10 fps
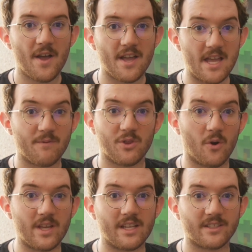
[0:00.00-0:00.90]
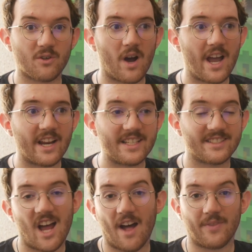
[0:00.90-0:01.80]
Even though he is quiet, he's
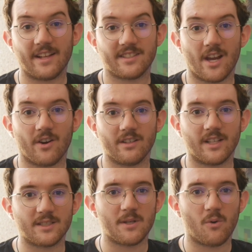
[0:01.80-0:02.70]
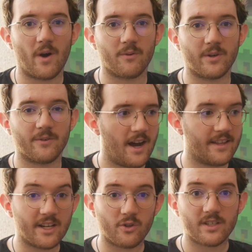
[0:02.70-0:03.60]
not that scary. Let's be quite real. And
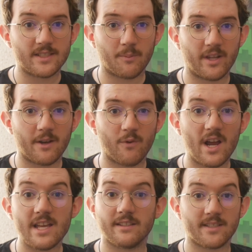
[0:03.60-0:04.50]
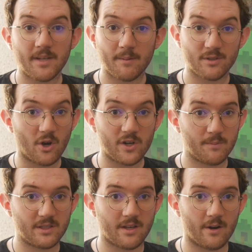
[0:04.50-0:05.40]
then you look at someone like Freddy, and sometimes it's hard to
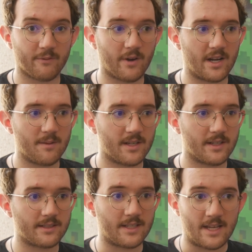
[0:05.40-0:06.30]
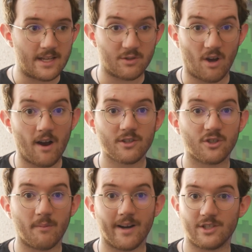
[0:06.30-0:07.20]
be scared of Freddy because he talks
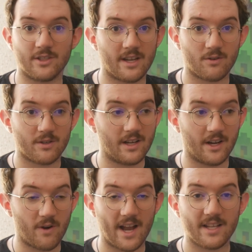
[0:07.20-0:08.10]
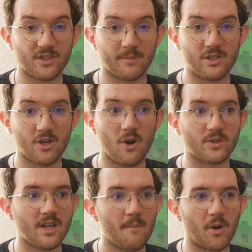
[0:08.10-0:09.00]
so much. He's cracking so many
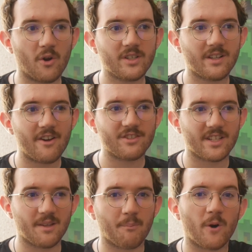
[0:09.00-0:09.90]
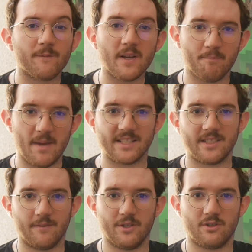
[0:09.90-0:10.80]
jokes. But Art the Clown is like the perfect mix
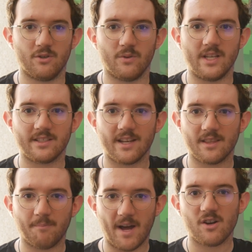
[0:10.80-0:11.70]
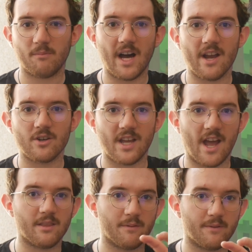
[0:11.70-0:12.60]
of the two. He's like the Michael Myers
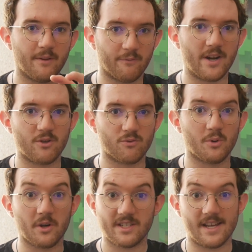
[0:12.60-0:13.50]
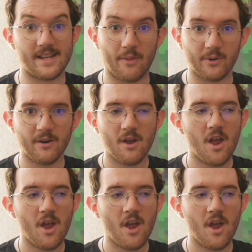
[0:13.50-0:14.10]
and the Freddy Krueger together,